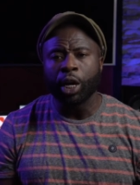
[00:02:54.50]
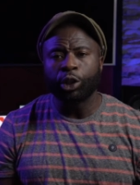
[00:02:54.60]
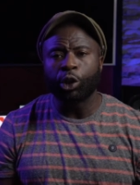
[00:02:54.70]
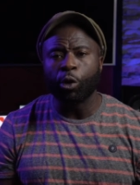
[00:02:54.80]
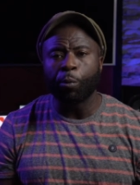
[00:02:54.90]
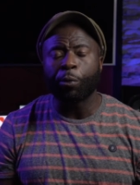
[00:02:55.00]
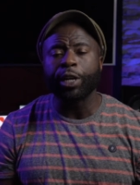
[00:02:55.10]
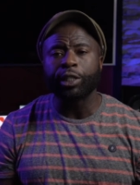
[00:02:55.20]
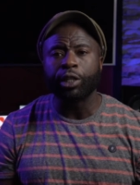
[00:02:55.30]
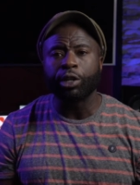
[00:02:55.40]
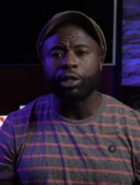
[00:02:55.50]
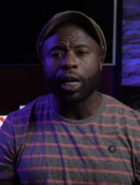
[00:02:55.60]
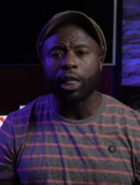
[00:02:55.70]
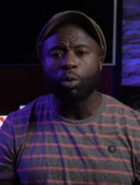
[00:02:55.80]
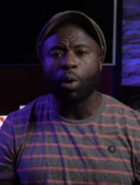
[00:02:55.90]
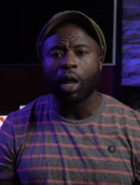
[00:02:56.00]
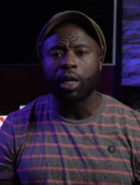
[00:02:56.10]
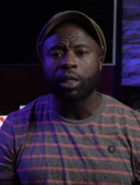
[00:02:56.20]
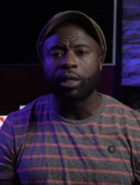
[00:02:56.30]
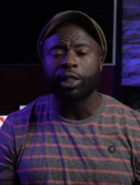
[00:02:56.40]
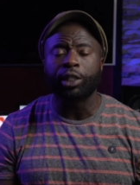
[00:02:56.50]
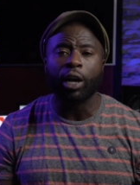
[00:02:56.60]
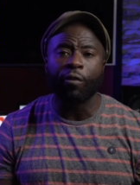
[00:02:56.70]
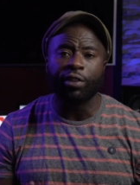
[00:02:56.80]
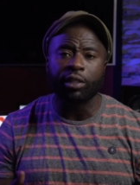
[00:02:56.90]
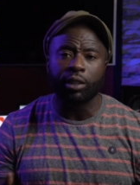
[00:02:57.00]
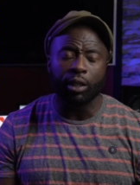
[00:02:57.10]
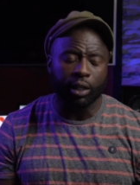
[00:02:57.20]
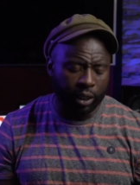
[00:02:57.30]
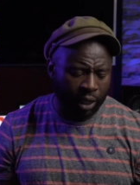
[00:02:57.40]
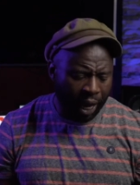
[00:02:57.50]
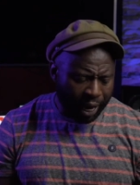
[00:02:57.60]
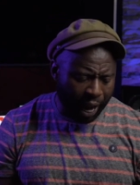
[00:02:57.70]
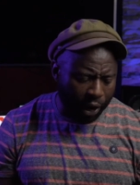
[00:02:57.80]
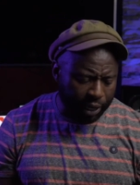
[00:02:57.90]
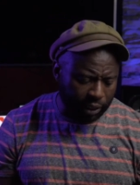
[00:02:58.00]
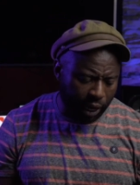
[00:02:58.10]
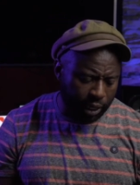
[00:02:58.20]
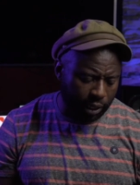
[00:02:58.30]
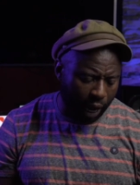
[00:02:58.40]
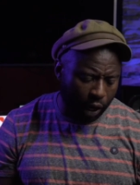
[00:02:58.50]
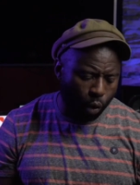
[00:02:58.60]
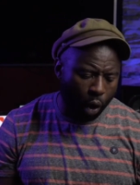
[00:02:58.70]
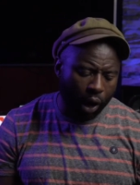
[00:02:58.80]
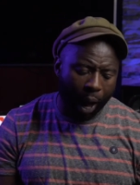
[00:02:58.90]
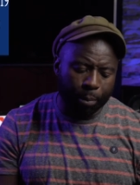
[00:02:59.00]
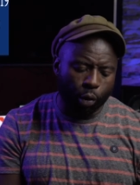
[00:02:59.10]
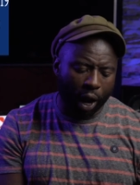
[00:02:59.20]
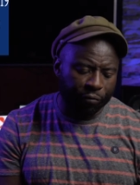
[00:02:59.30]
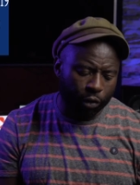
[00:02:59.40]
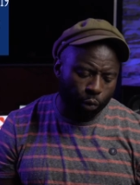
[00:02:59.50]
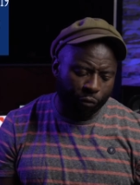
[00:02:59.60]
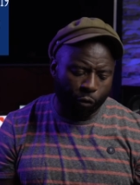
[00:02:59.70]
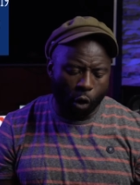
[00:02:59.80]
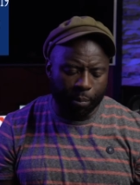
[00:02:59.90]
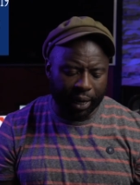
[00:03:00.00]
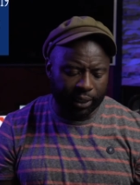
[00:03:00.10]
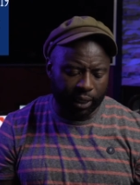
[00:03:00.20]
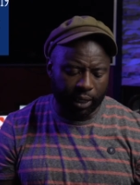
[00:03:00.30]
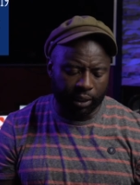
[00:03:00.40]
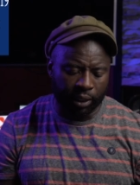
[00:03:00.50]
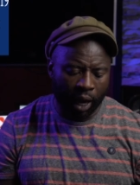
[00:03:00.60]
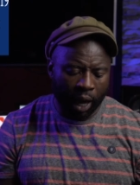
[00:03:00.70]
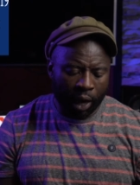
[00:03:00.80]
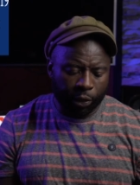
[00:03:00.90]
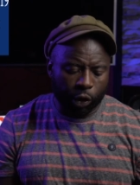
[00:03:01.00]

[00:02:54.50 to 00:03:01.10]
to prisoners as well as the jail facilities. Now, he says, and I quote, "I'm grateful reform exists. The